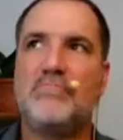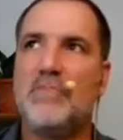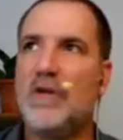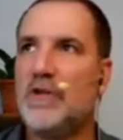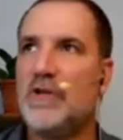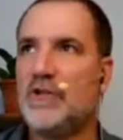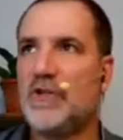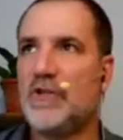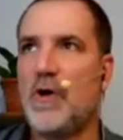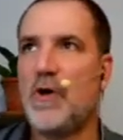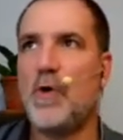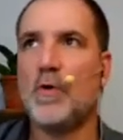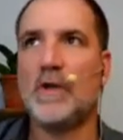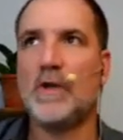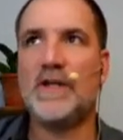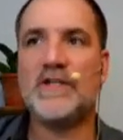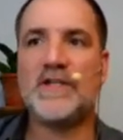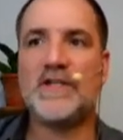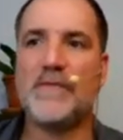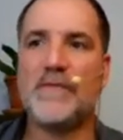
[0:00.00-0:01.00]

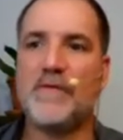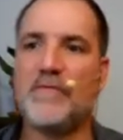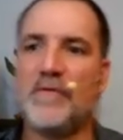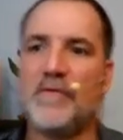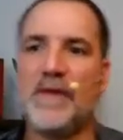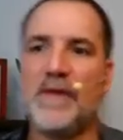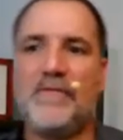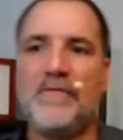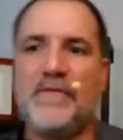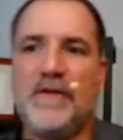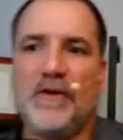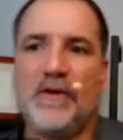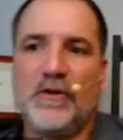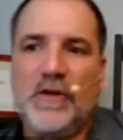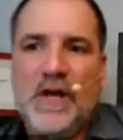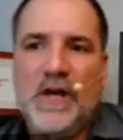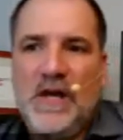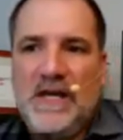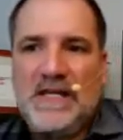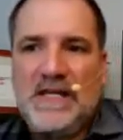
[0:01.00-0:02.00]
Totally something from left field.
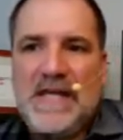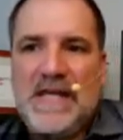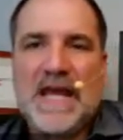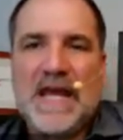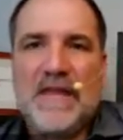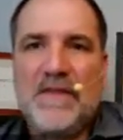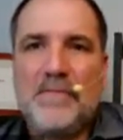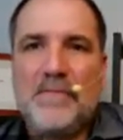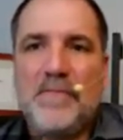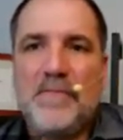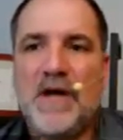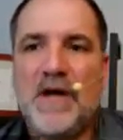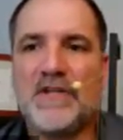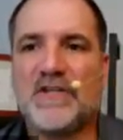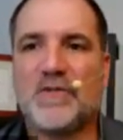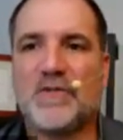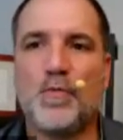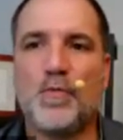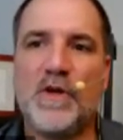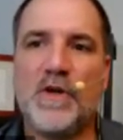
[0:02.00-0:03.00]
Taking the
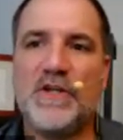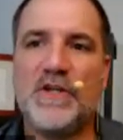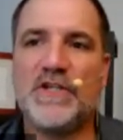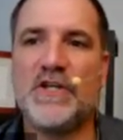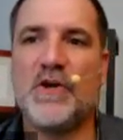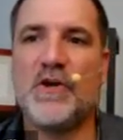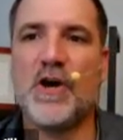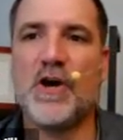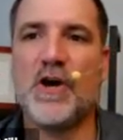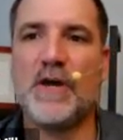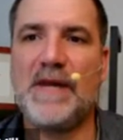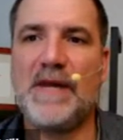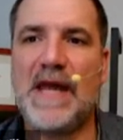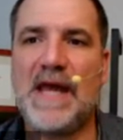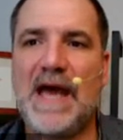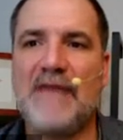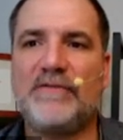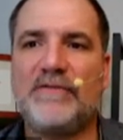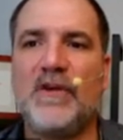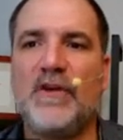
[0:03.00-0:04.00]
bus, what does the argument
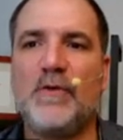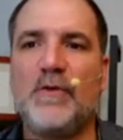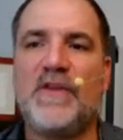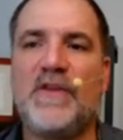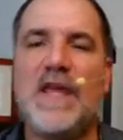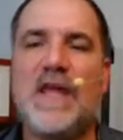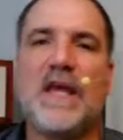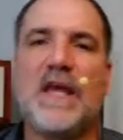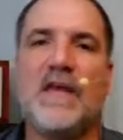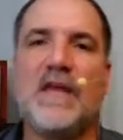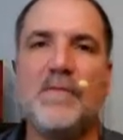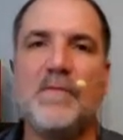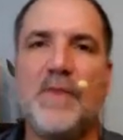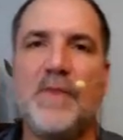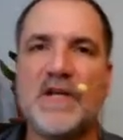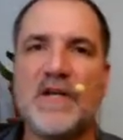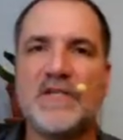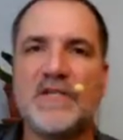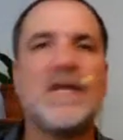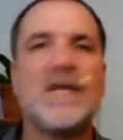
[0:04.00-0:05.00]
have to do with taking the
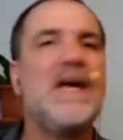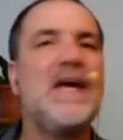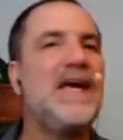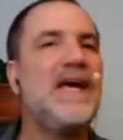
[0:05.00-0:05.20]
bus?